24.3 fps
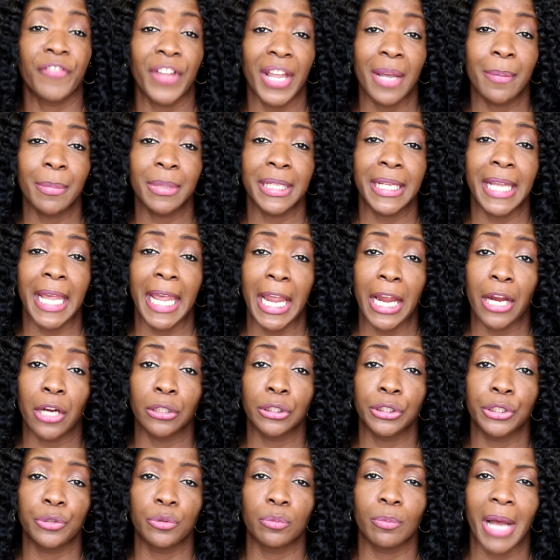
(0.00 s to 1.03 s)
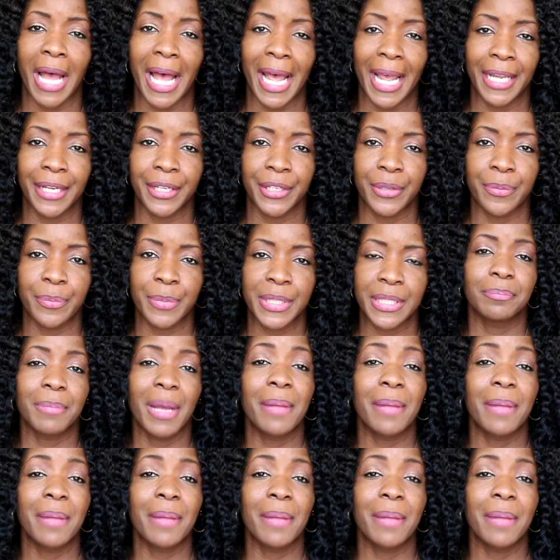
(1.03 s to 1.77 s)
family heirloom items,